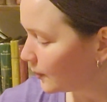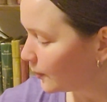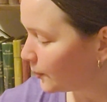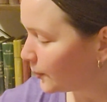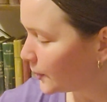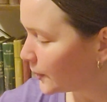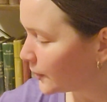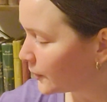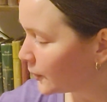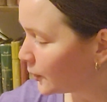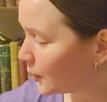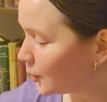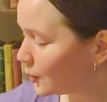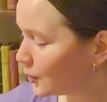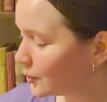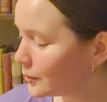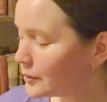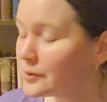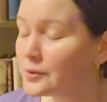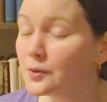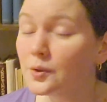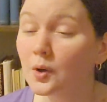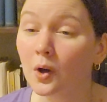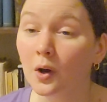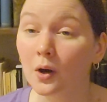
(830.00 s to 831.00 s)
But
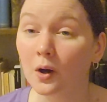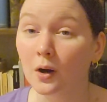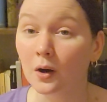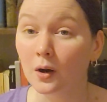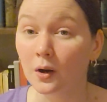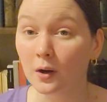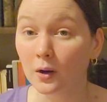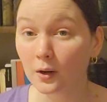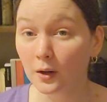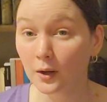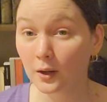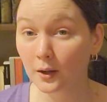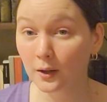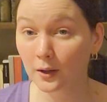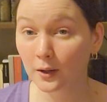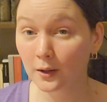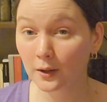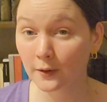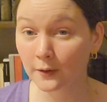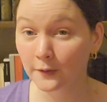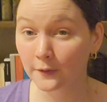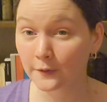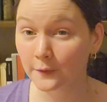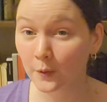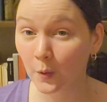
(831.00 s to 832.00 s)
those are
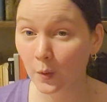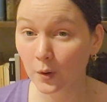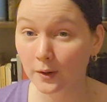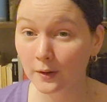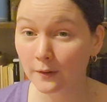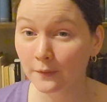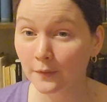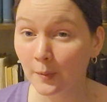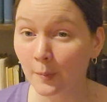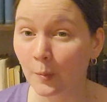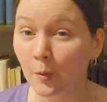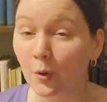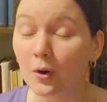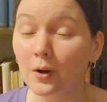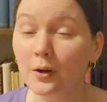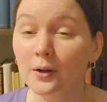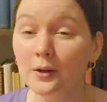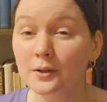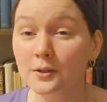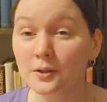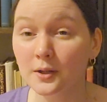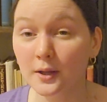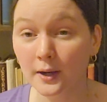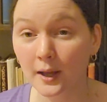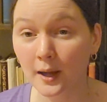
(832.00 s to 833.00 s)
4 of the
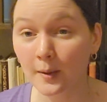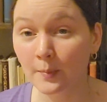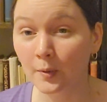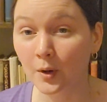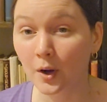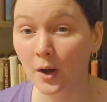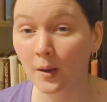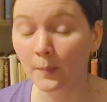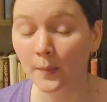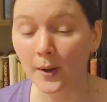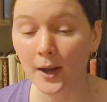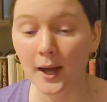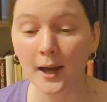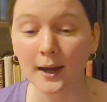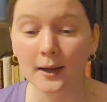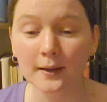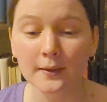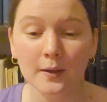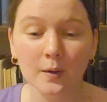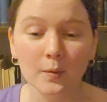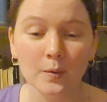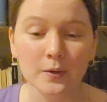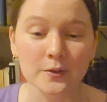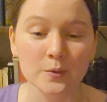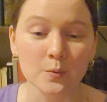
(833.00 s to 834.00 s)
books that I brought back.
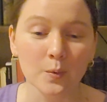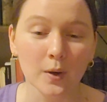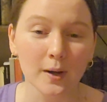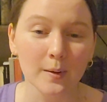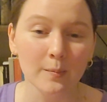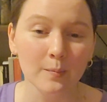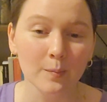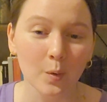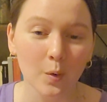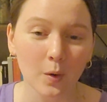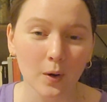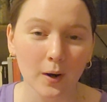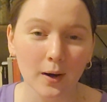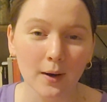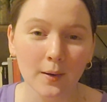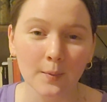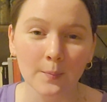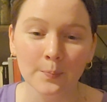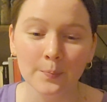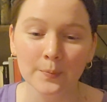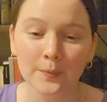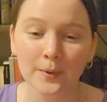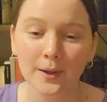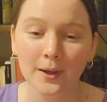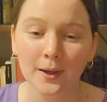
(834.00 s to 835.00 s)
There was one more,
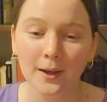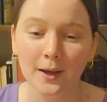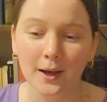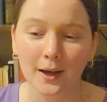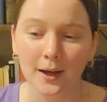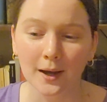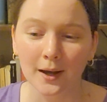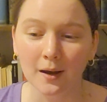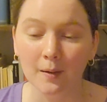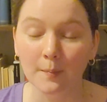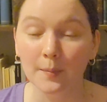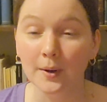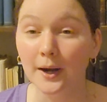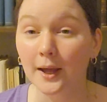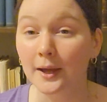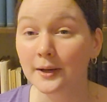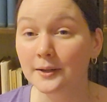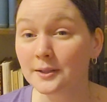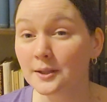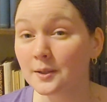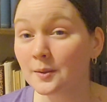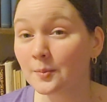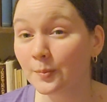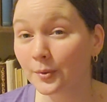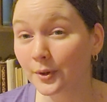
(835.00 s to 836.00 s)
but I
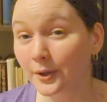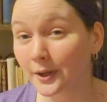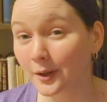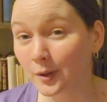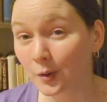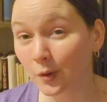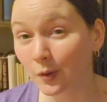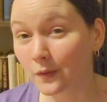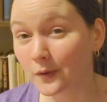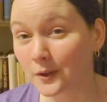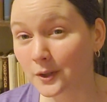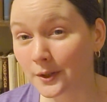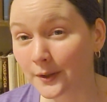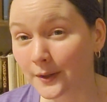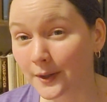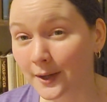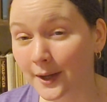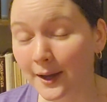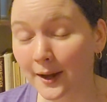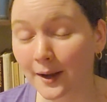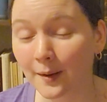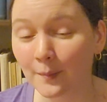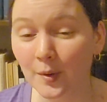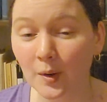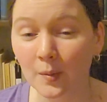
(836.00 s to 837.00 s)
didn't bring it over to the
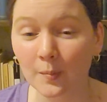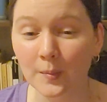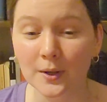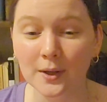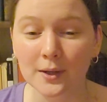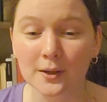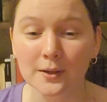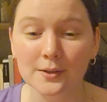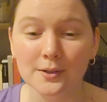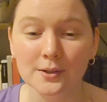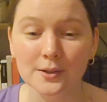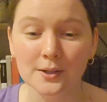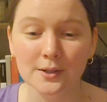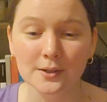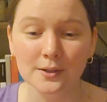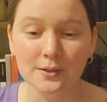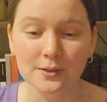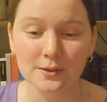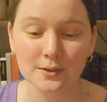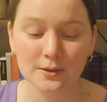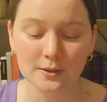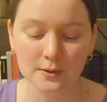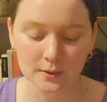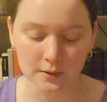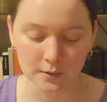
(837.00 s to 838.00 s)
camera because
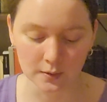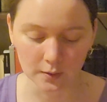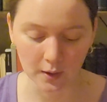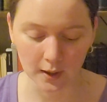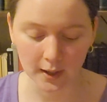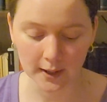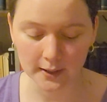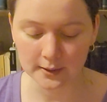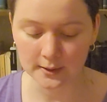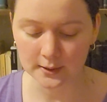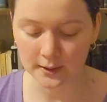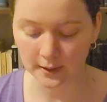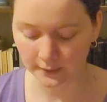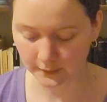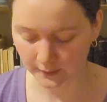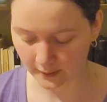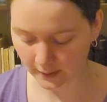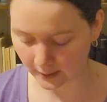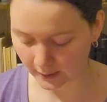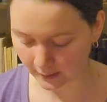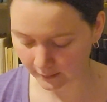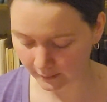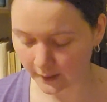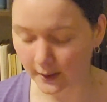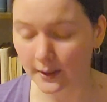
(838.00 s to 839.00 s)
it's not
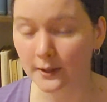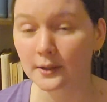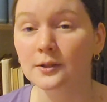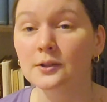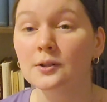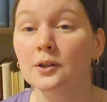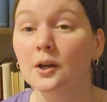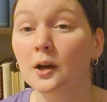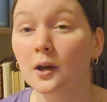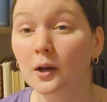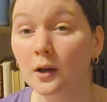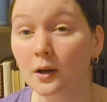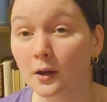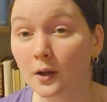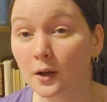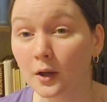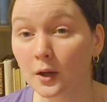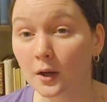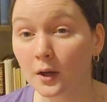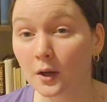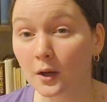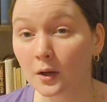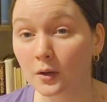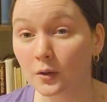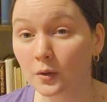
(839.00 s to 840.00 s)
something that
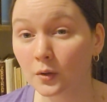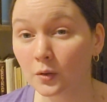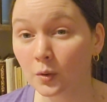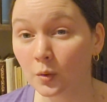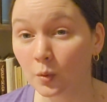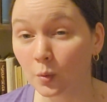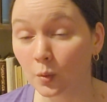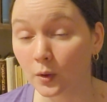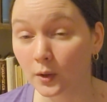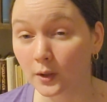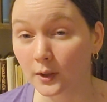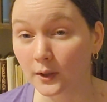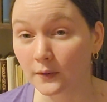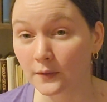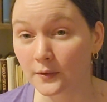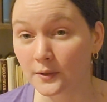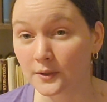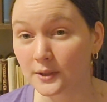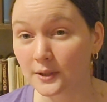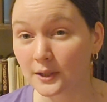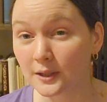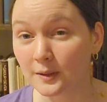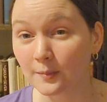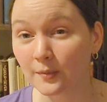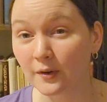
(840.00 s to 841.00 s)
you wouldn't have seen